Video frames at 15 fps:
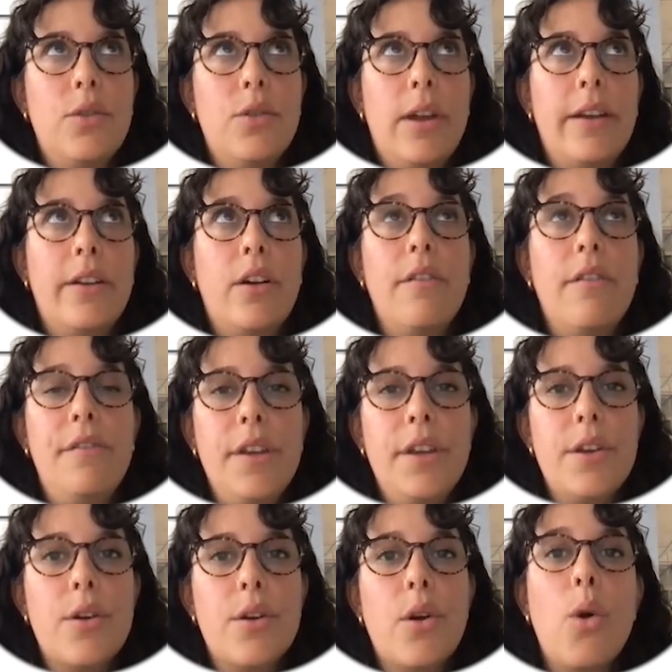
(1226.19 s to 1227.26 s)
you can
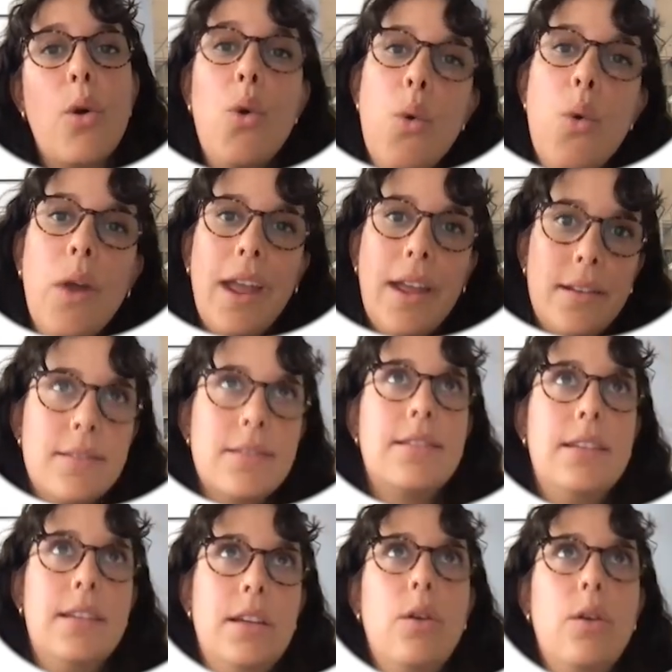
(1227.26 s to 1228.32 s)
configure who can
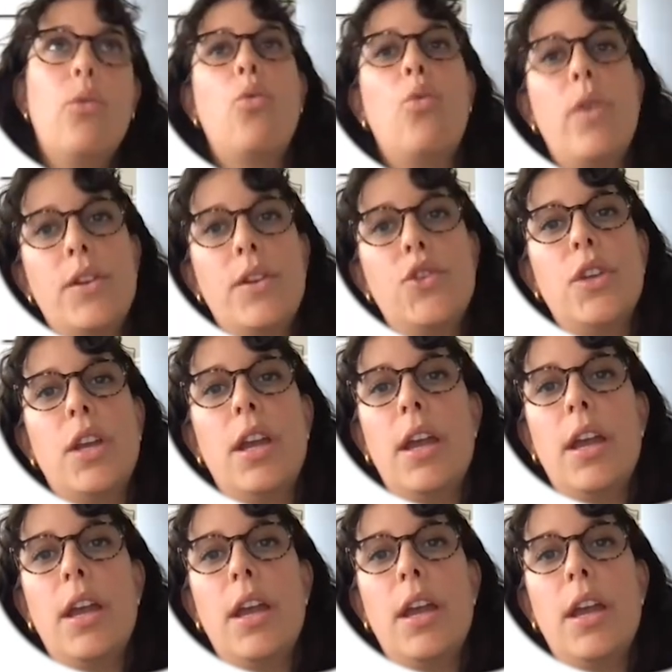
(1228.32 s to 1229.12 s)
see which